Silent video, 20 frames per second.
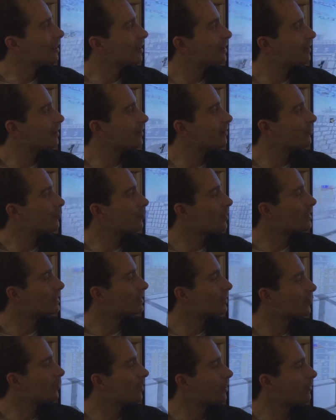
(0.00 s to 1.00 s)
are
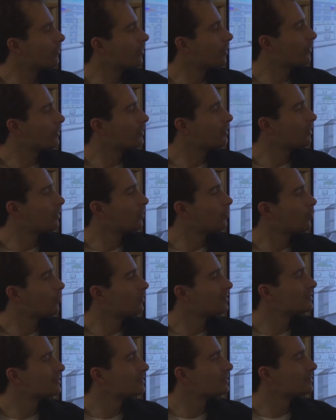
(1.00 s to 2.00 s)
running very, very low with